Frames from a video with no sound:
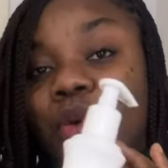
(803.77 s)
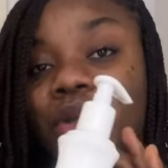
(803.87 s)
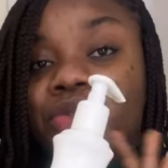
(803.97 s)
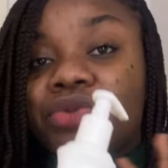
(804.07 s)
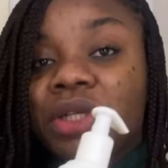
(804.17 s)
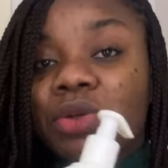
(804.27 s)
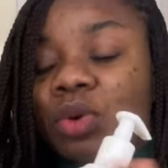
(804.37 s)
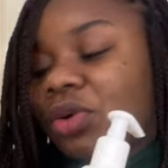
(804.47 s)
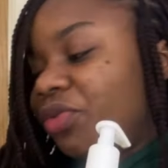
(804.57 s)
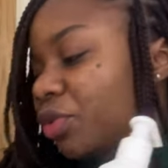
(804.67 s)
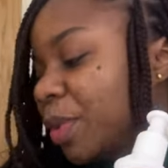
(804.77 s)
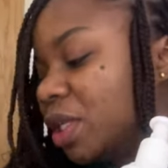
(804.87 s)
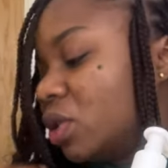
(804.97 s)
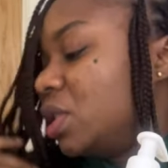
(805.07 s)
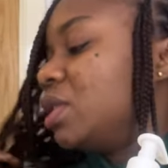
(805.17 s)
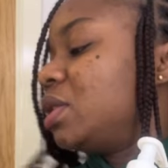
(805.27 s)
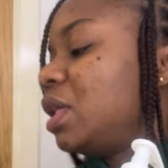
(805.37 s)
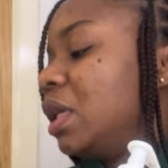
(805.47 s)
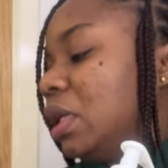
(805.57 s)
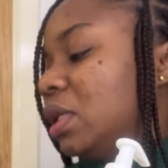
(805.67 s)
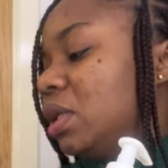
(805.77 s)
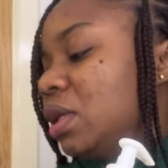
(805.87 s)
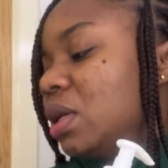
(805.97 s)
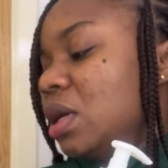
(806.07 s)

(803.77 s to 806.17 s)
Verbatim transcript: works really well for my daughter's skin